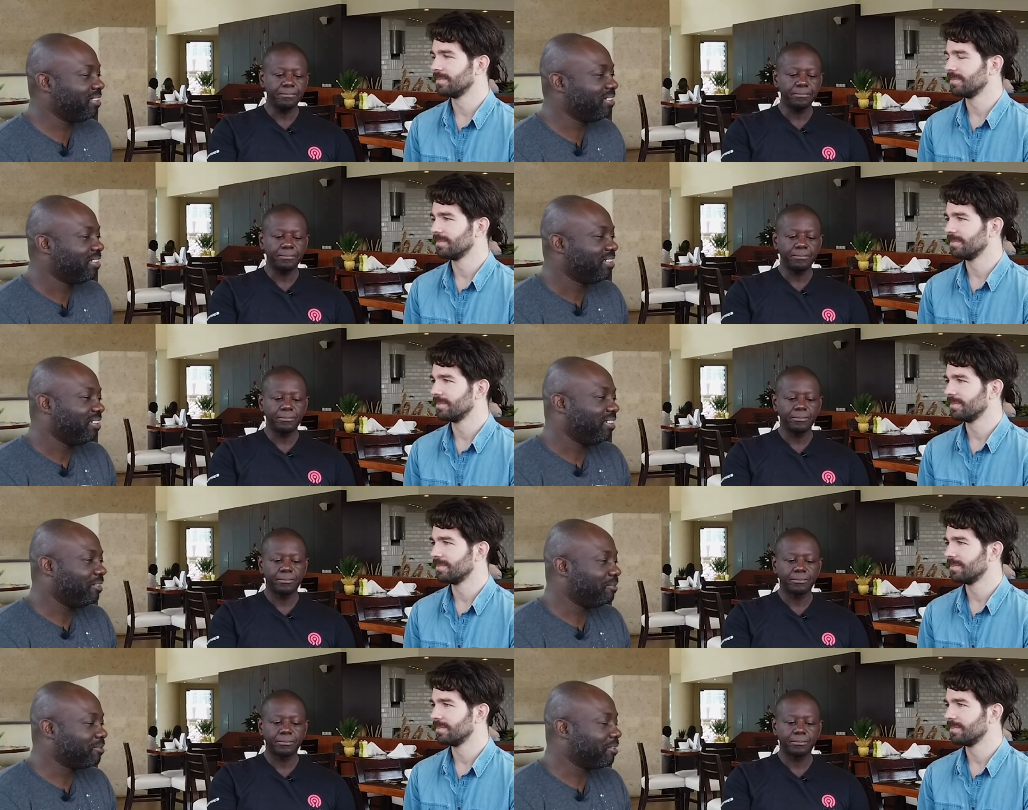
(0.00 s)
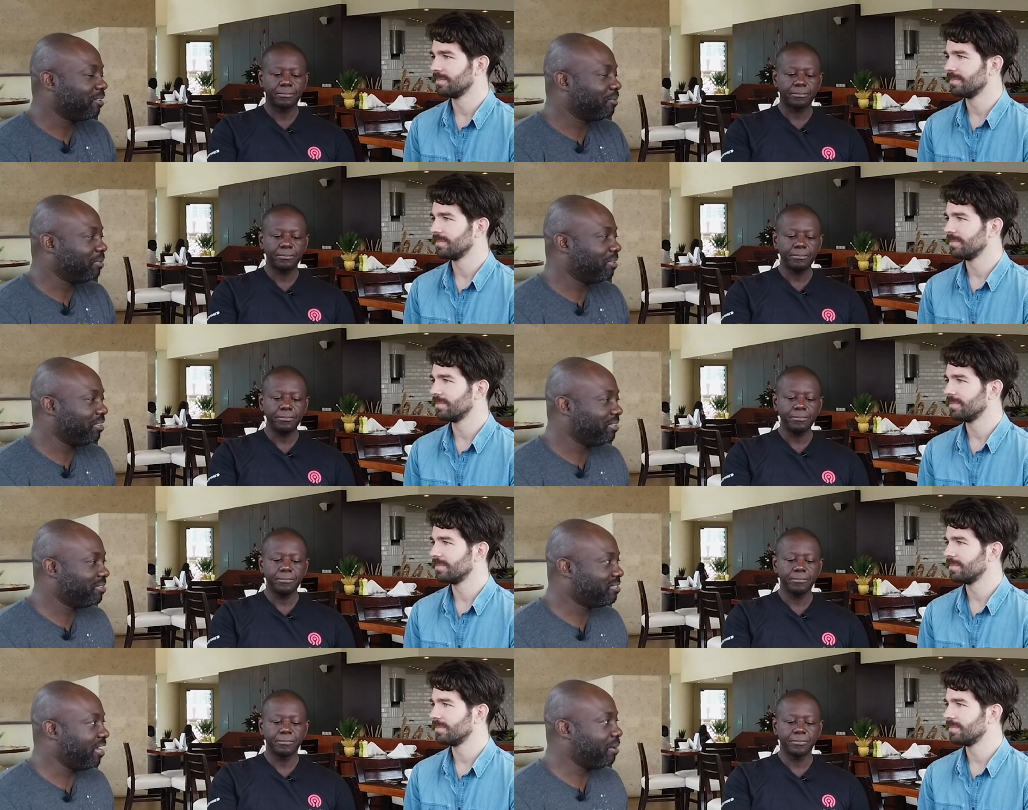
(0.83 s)
Speaker 1: that, you know, is
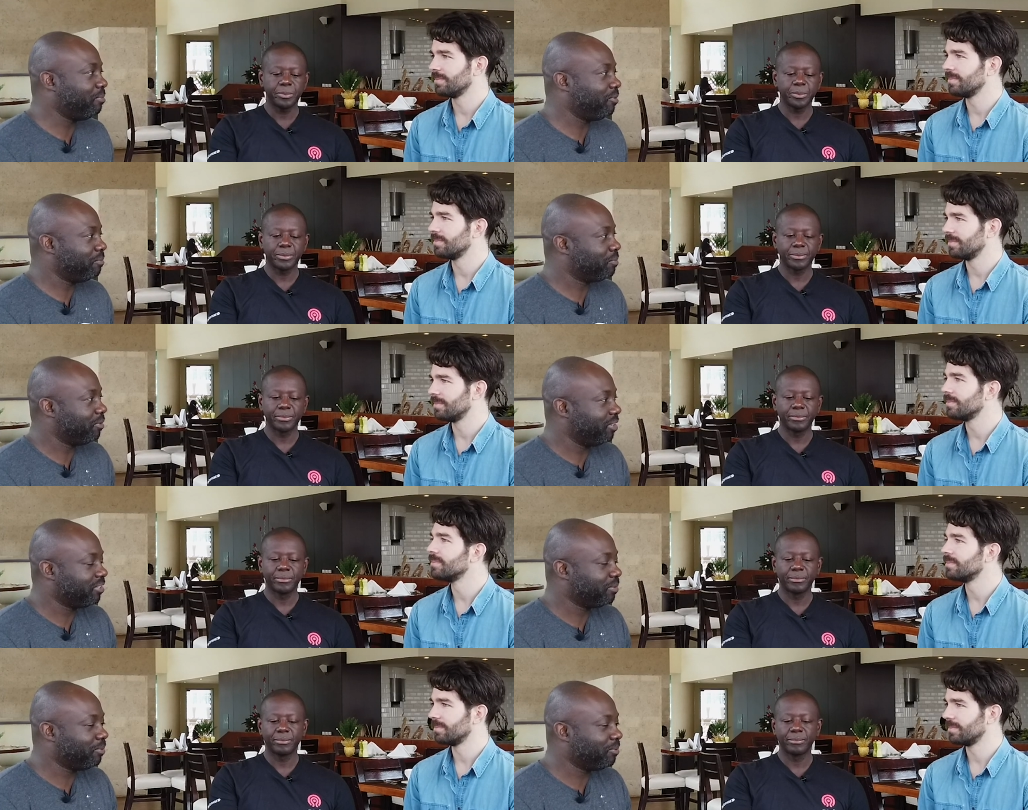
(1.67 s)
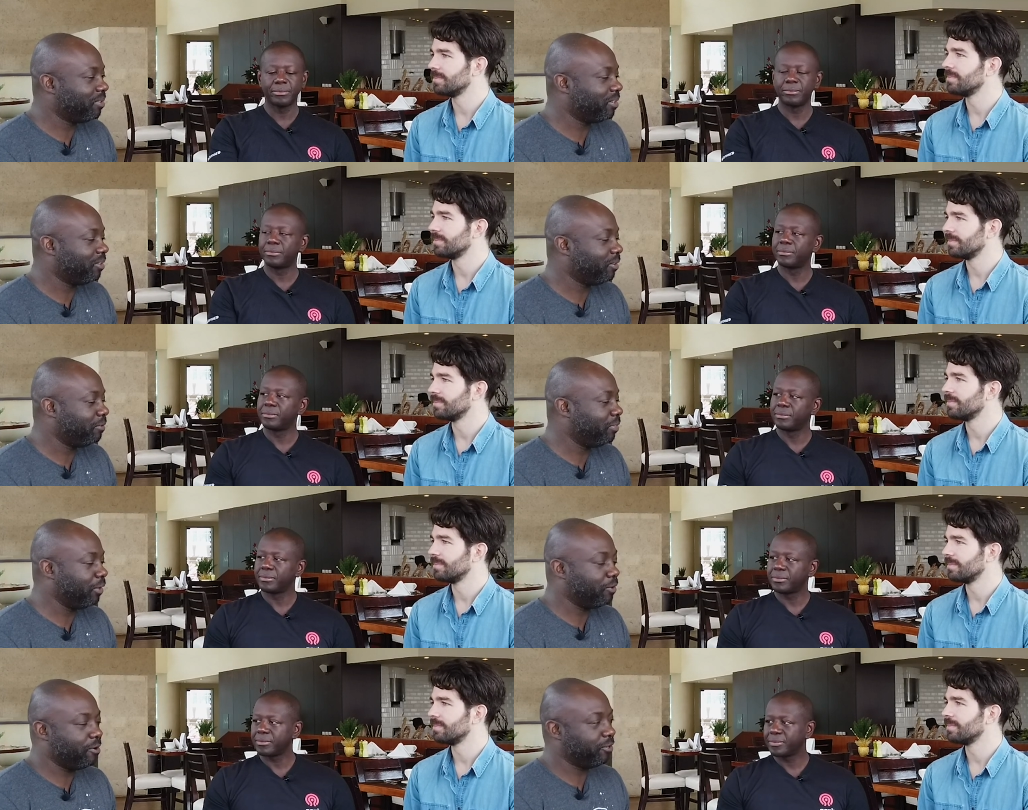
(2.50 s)
arguably stable and predictable. Uh,
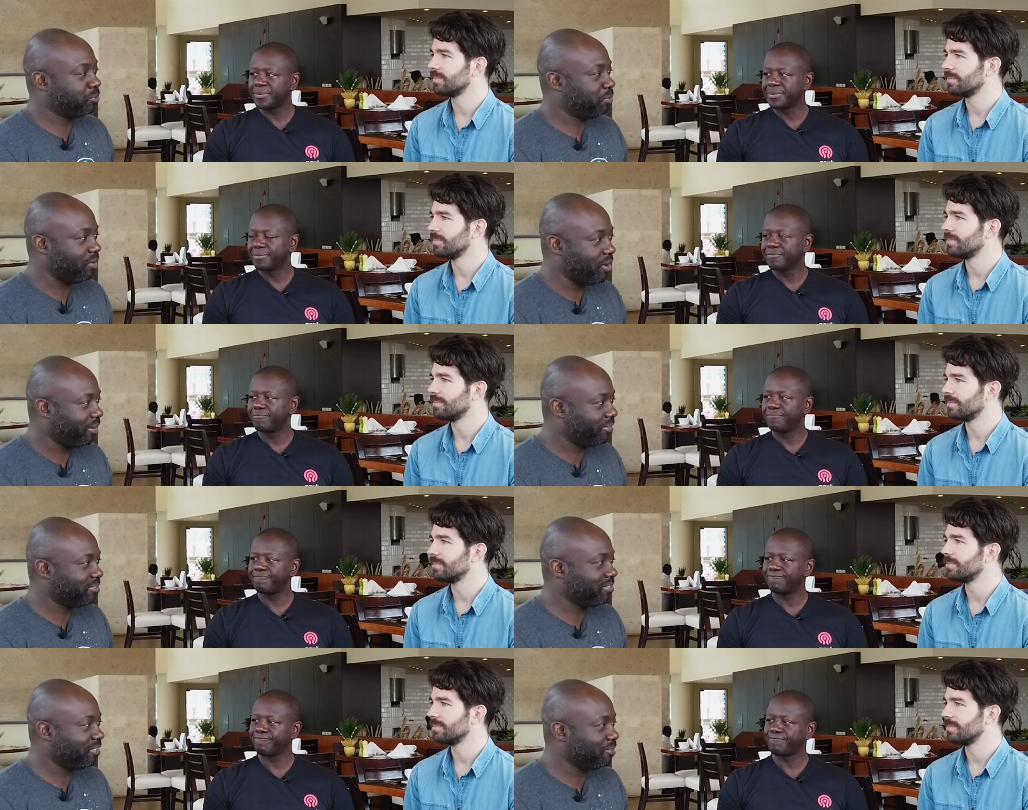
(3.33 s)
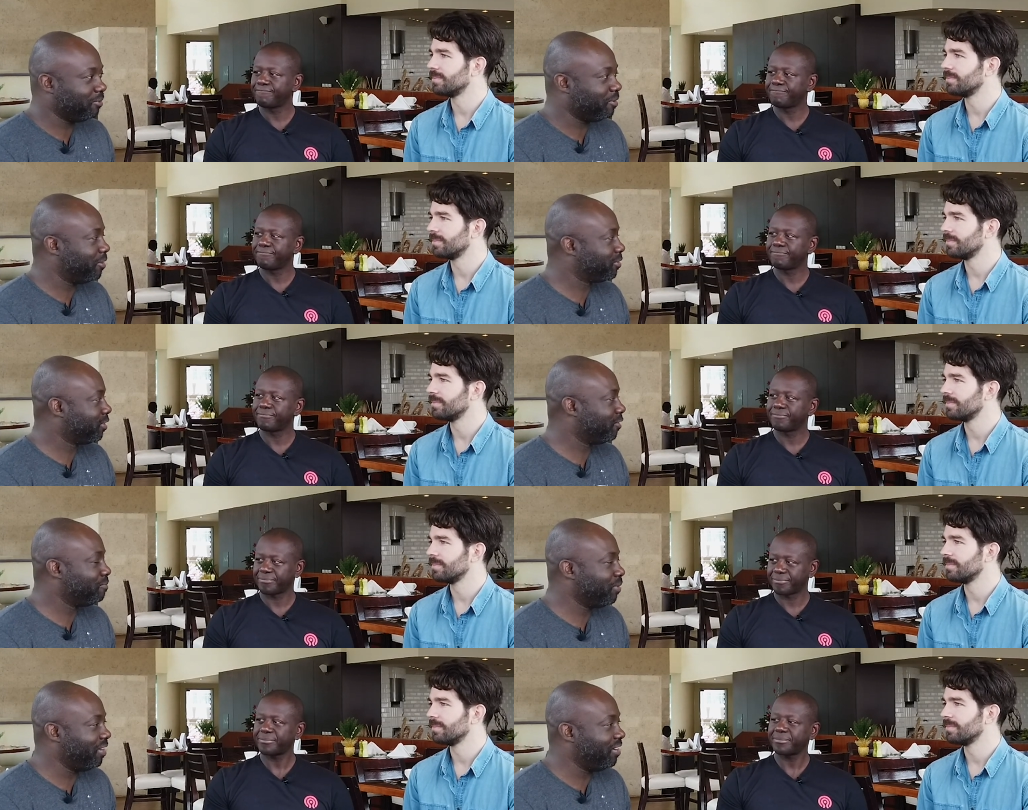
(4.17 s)
think large bureaucracy or a large
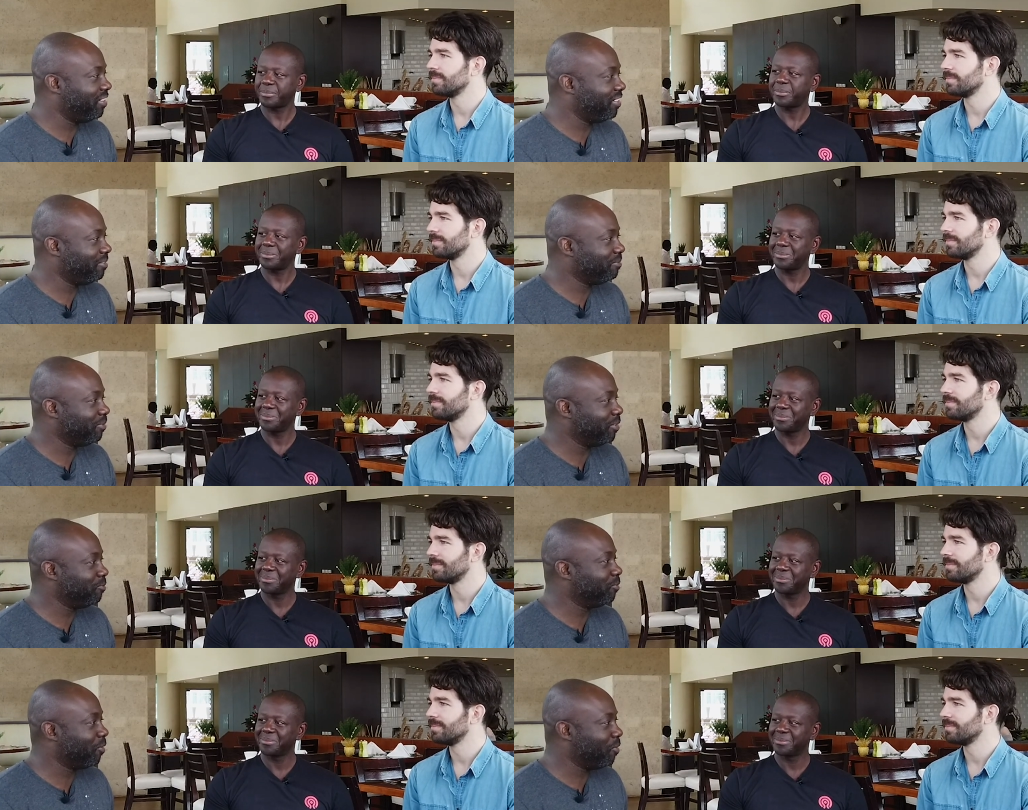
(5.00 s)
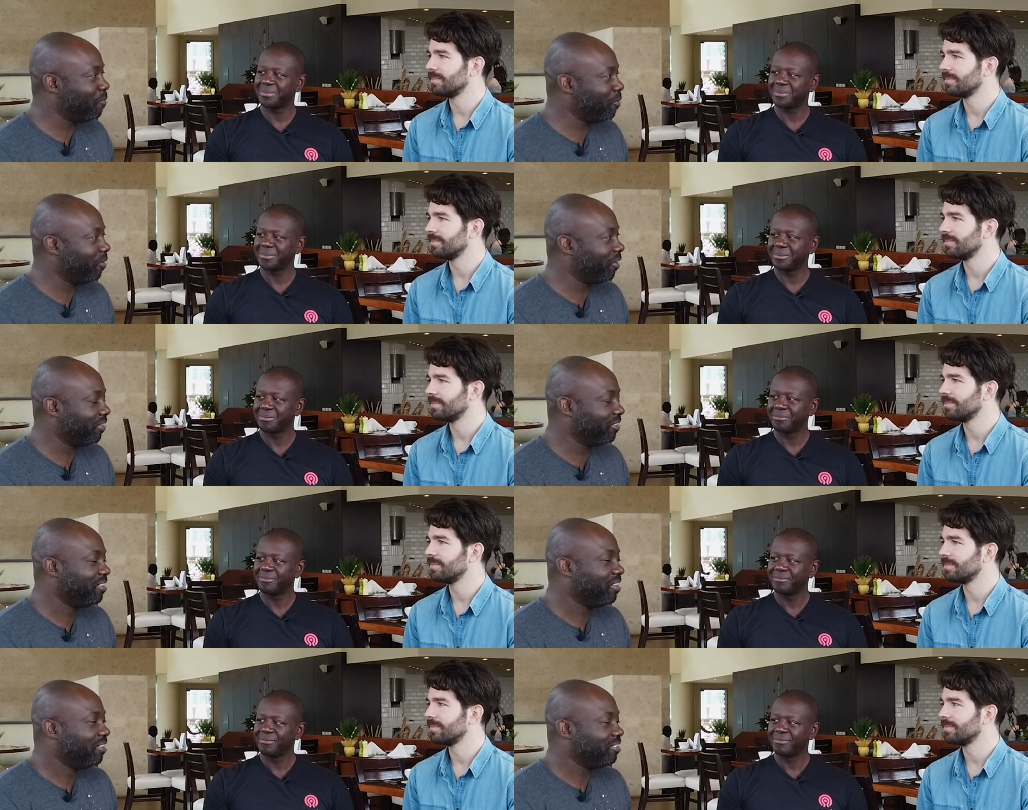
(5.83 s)
government entity that you would go work
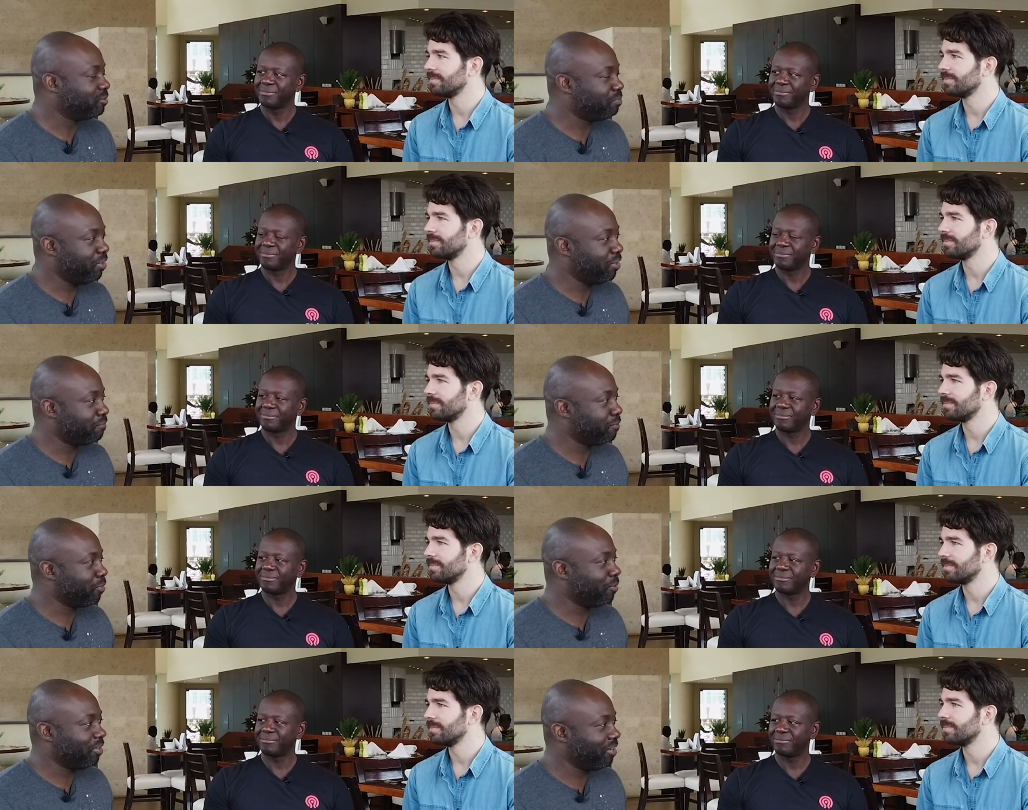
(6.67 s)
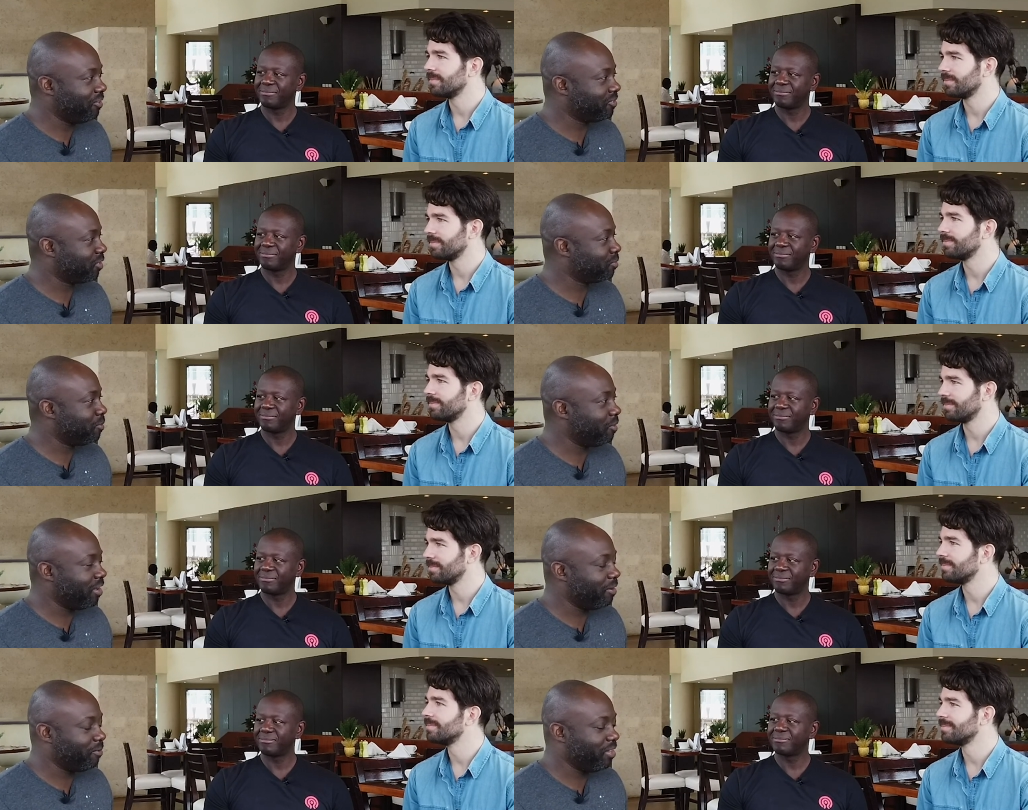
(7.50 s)
and just be there for thirty years, get the
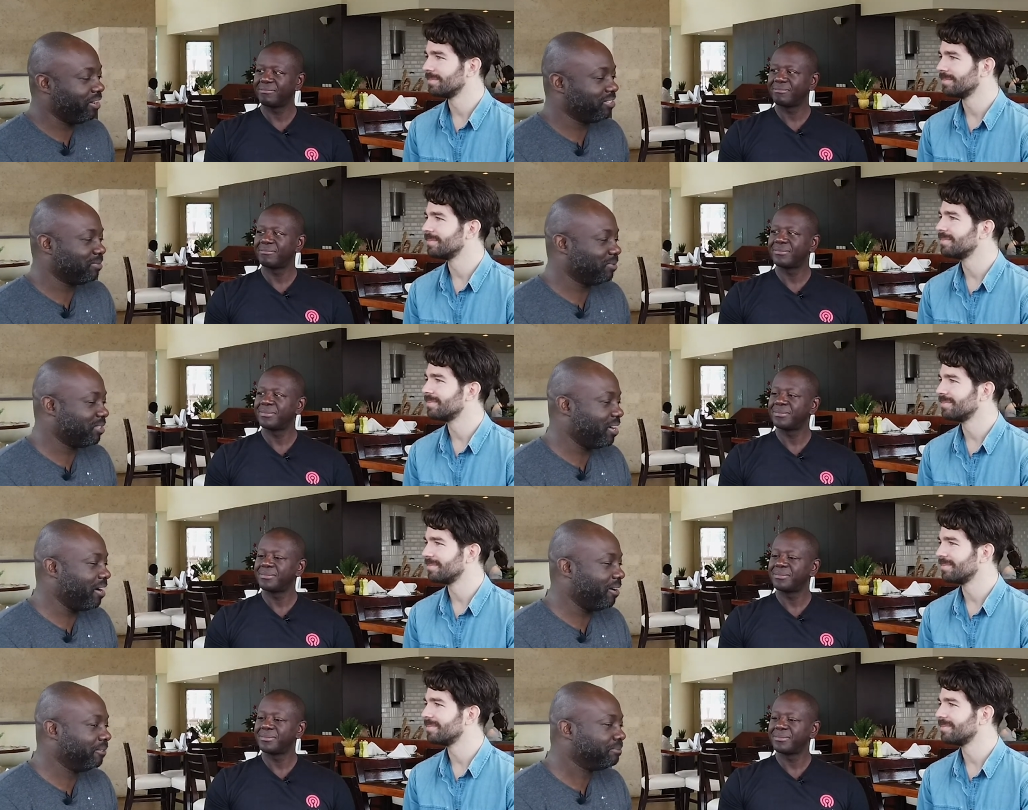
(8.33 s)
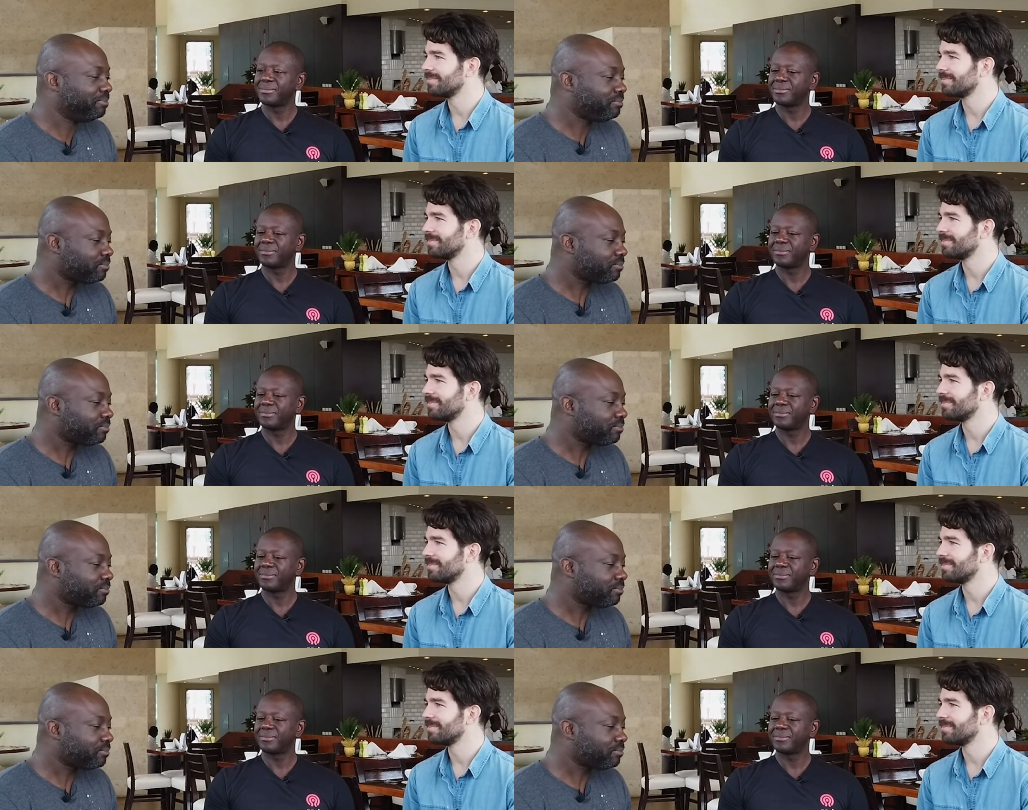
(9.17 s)
Rolex and retire.